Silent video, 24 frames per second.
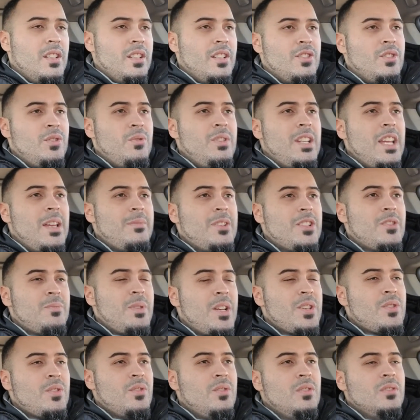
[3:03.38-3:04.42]
2 damage
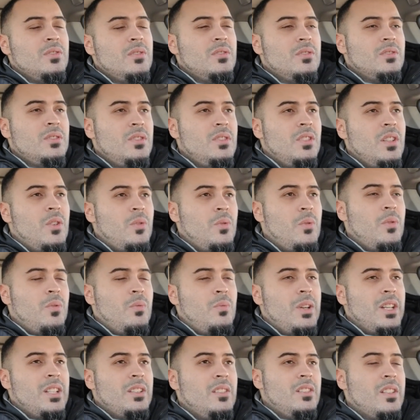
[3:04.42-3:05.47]
special,
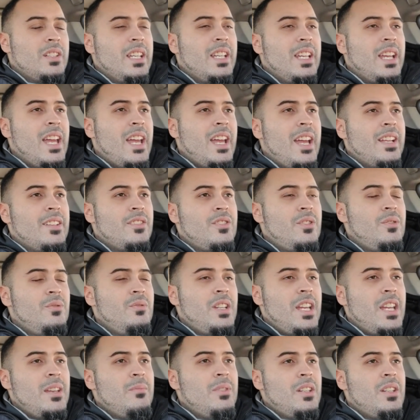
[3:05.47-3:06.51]
we're looking at 2
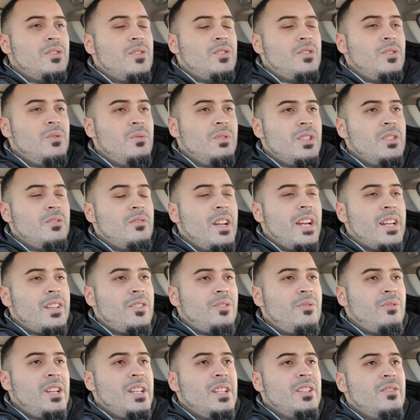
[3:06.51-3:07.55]
damage, 2 indirect,
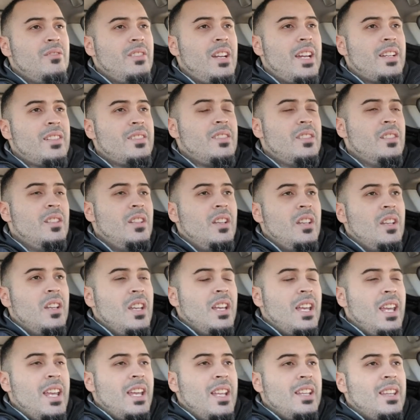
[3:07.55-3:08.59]
3 indirect,
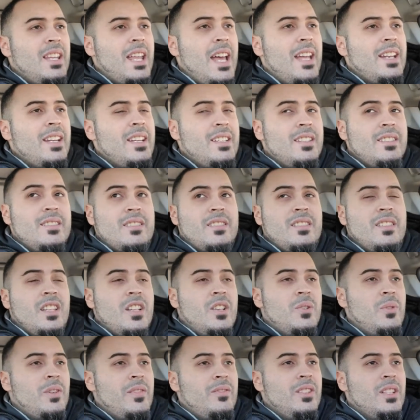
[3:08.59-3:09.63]
and that is the
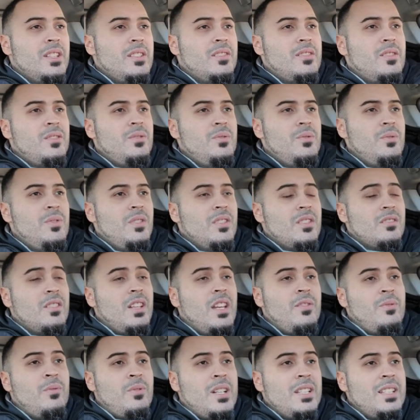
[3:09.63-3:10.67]
equivalent to the
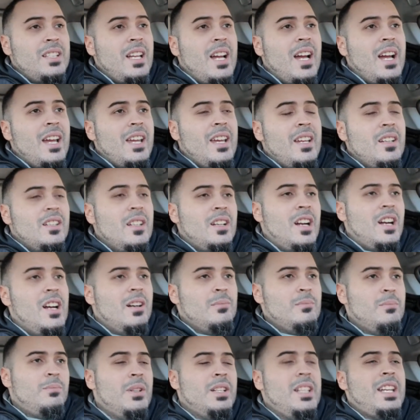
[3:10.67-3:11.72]
Slave 1 die,
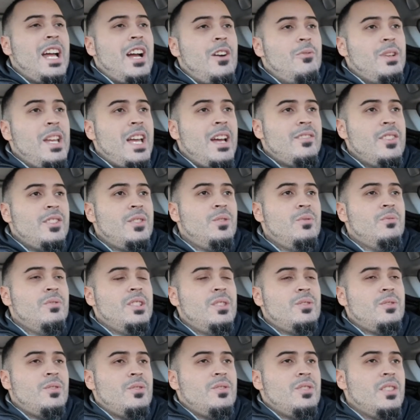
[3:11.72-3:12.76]
but now we have a
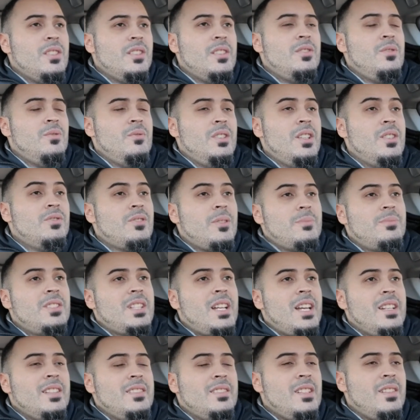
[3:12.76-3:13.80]
2-resource and a 2 disrupt
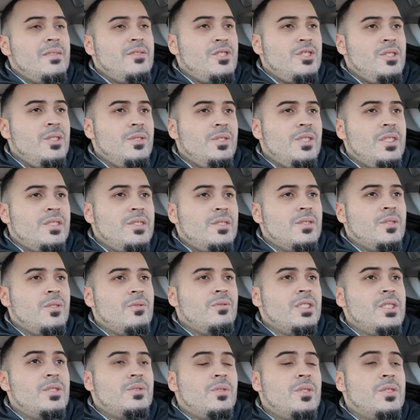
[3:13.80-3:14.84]
side instead of shield and a single
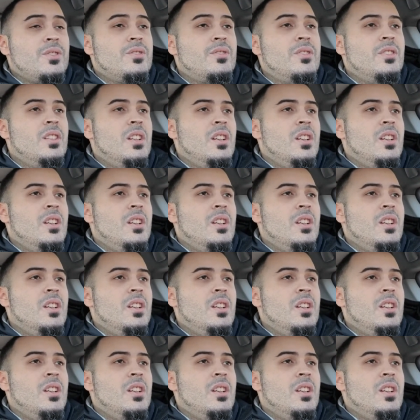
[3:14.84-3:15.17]
resource.